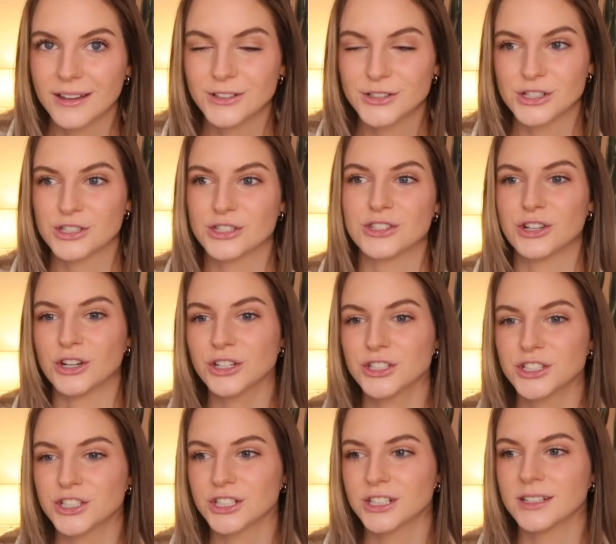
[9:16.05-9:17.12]
just
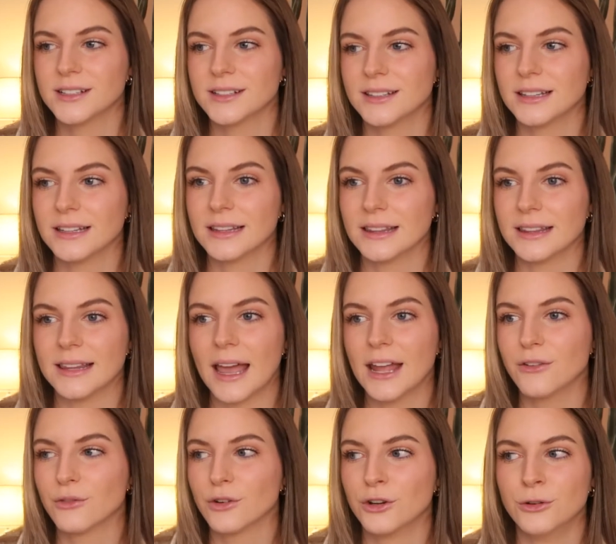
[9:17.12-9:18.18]
search
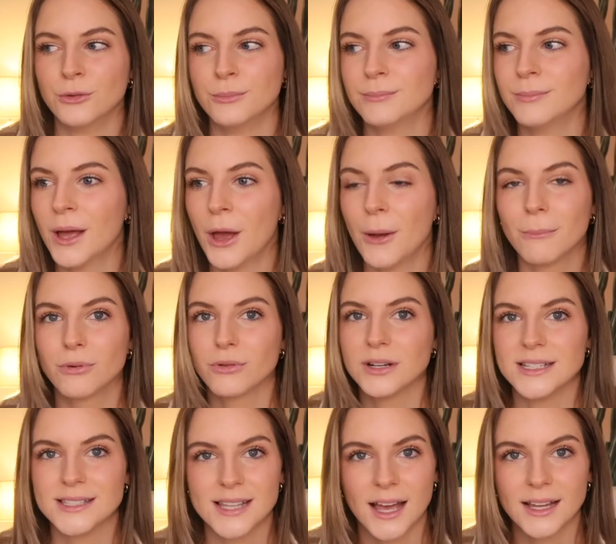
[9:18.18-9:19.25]
Lightroom
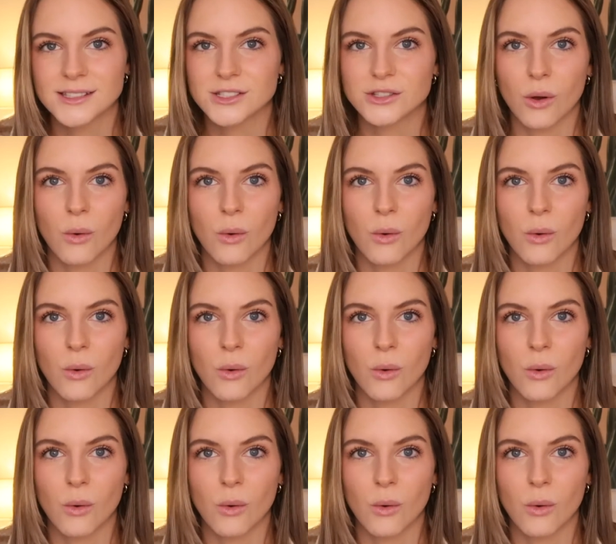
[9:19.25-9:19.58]
presets,